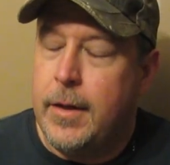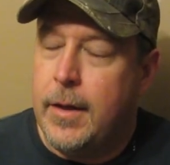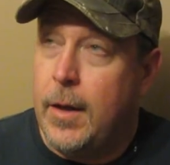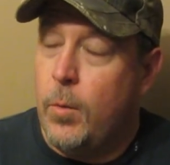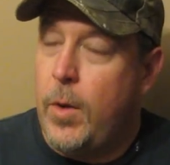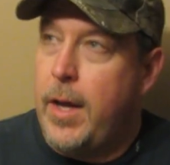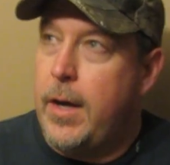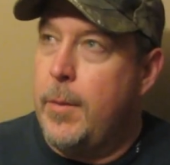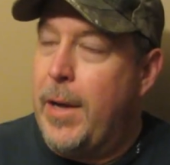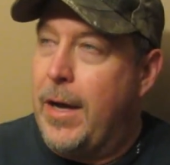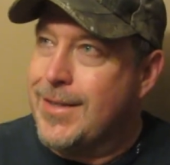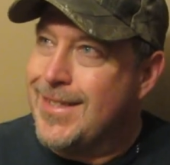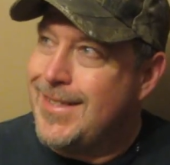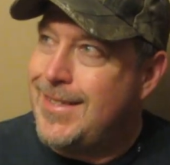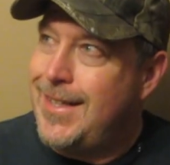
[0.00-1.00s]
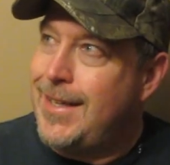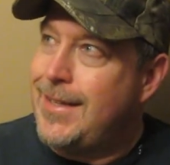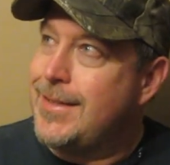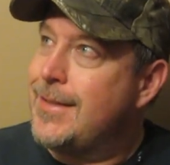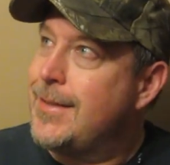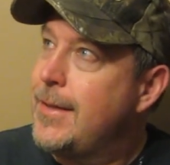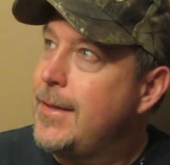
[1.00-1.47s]
I waited about
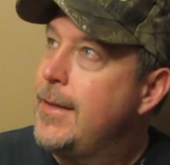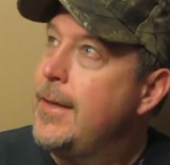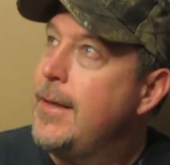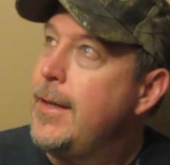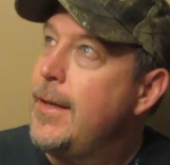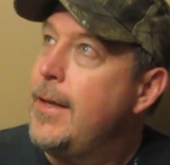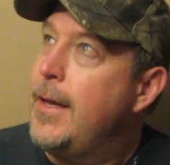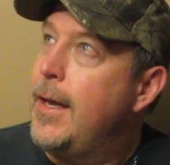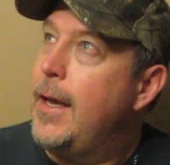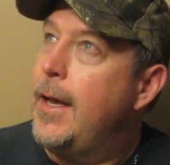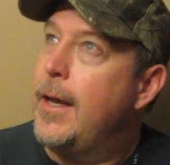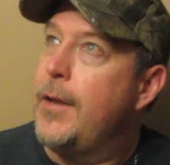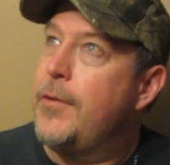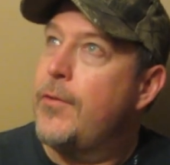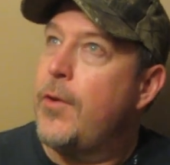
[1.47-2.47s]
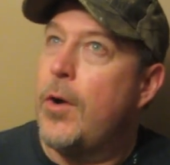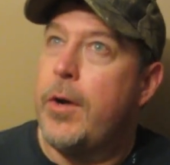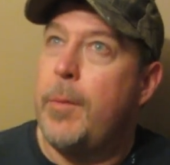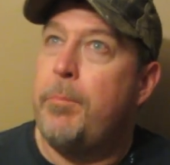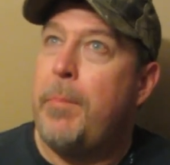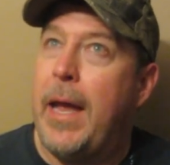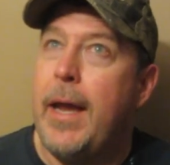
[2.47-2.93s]
six and I
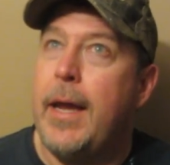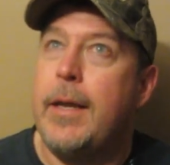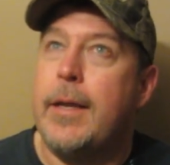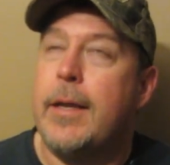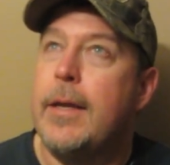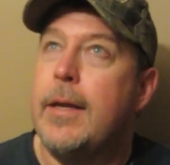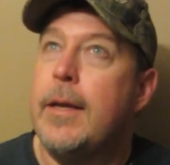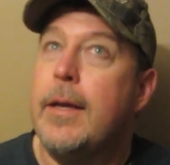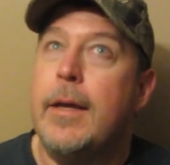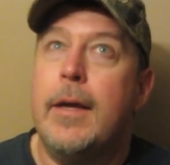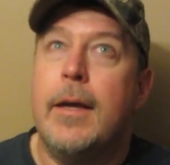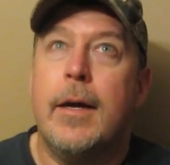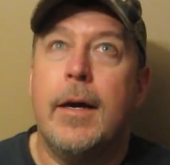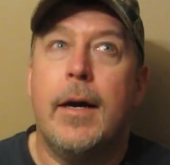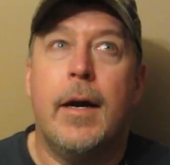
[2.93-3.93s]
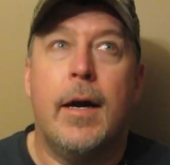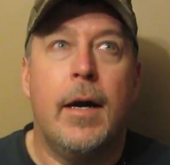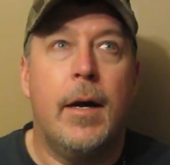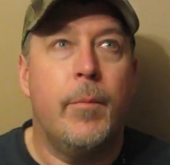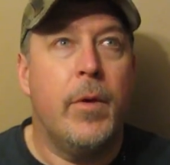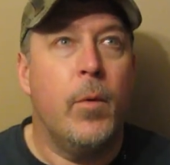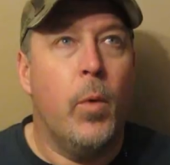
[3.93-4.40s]
started to paint
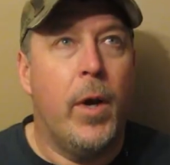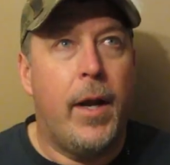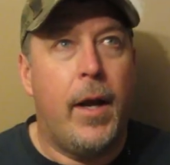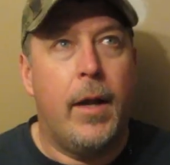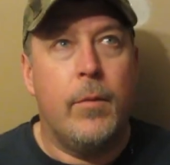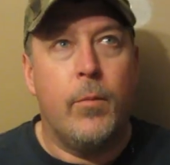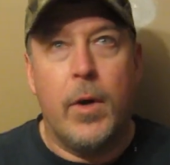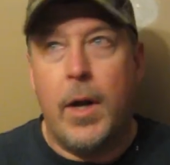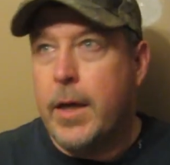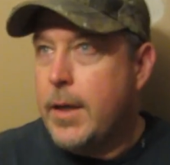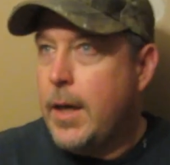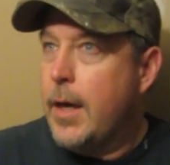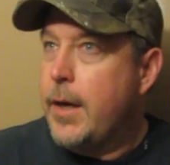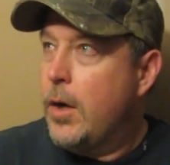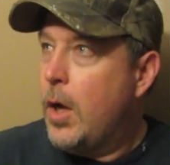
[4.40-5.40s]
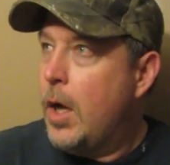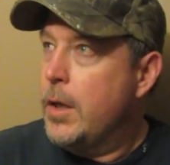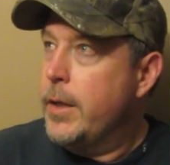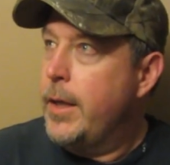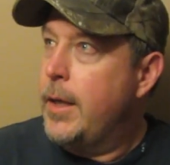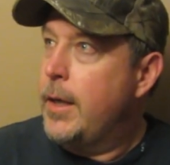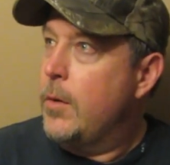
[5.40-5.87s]
um, it went on, when I cut it all
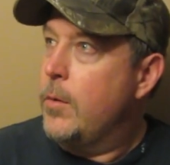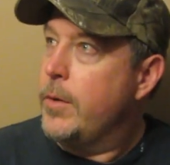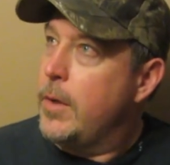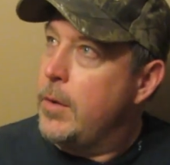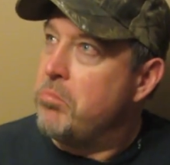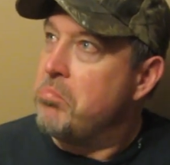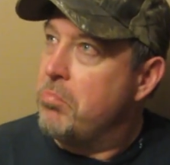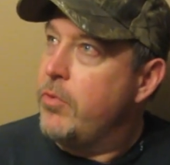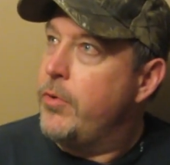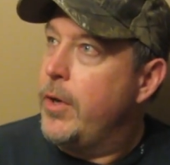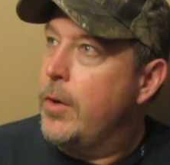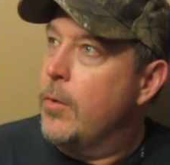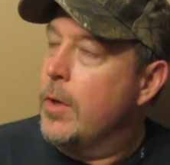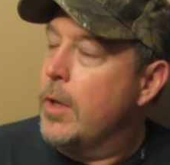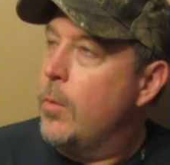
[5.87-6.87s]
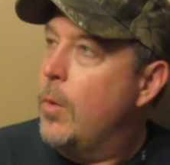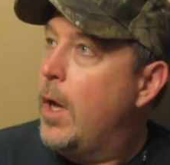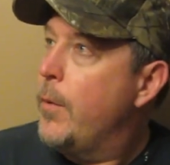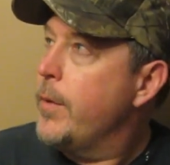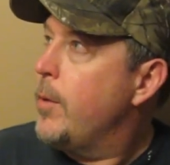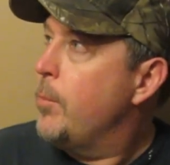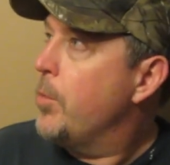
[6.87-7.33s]
in, it, did really
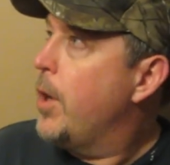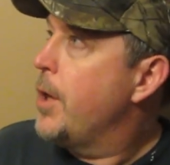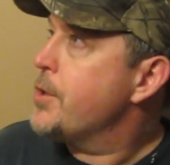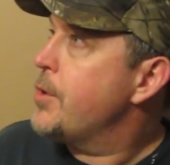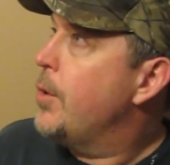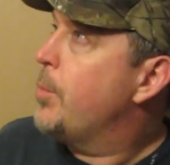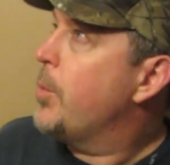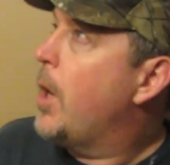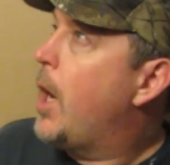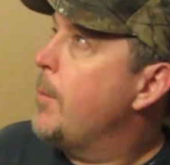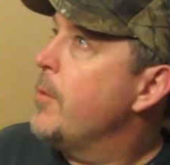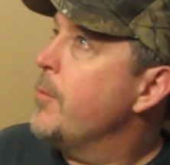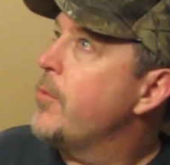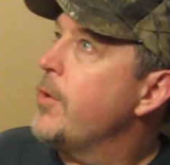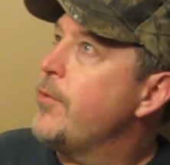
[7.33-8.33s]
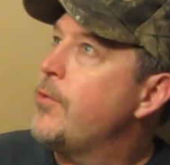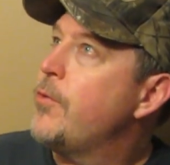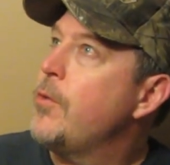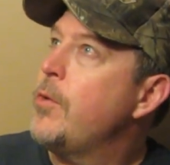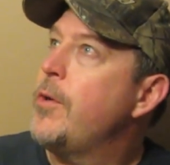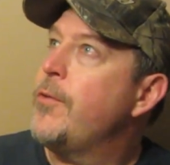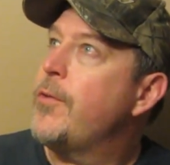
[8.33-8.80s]
well with the brush, no problems. As
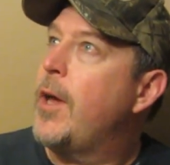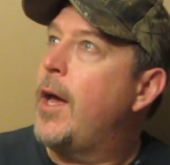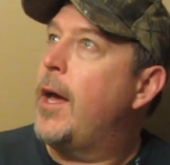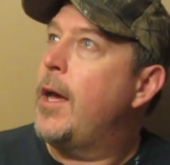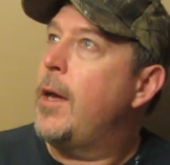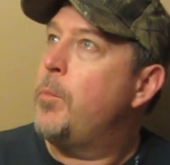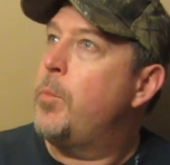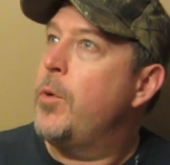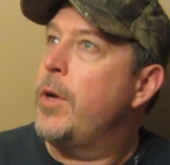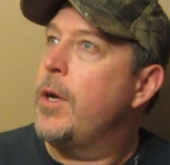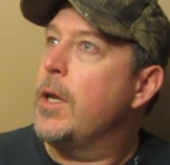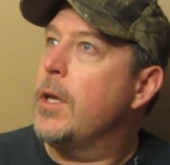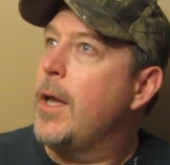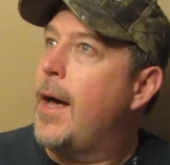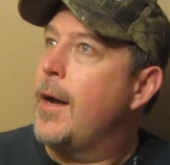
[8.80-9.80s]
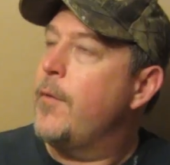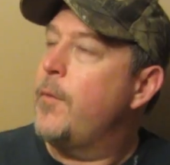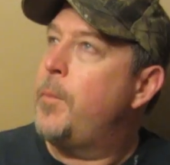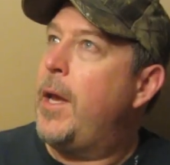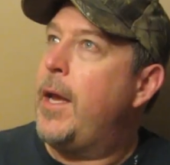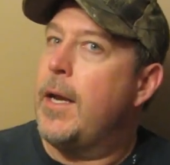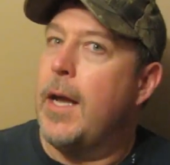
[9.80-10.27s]
soon as I put a lot of
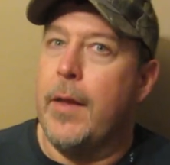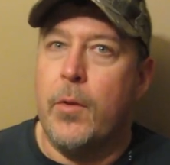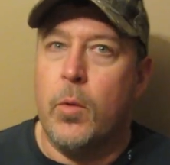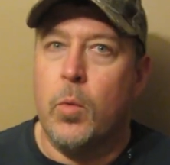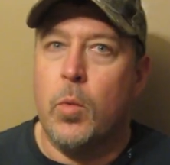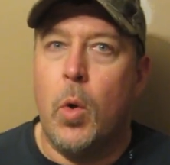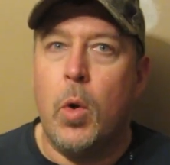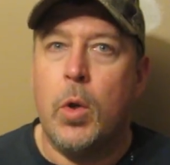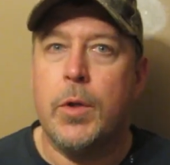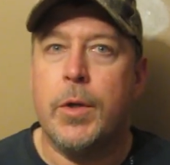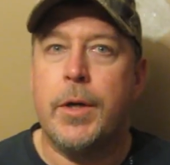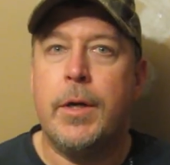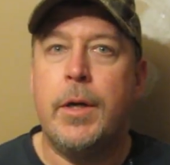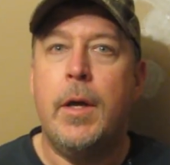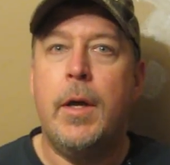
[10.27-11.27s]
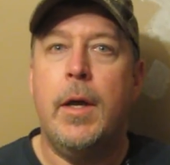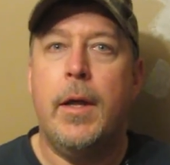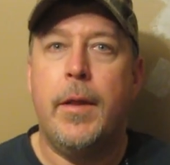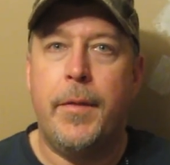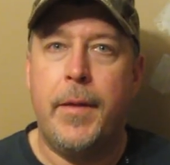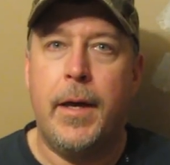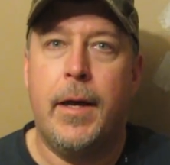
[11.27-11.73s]
paint on the roller,
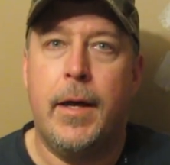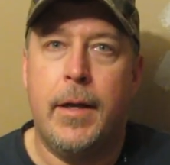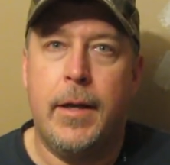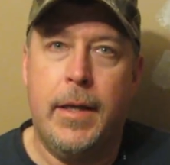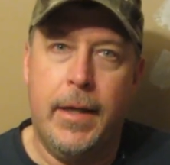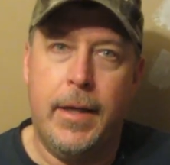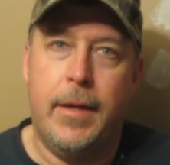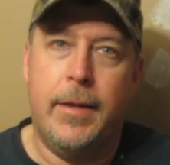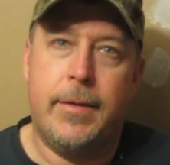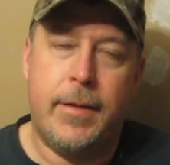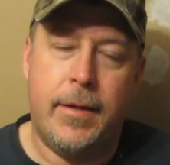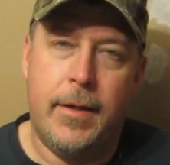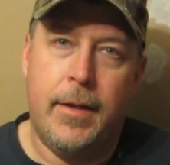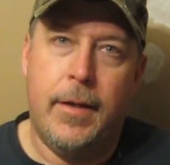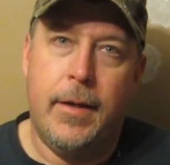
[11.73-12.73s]
then it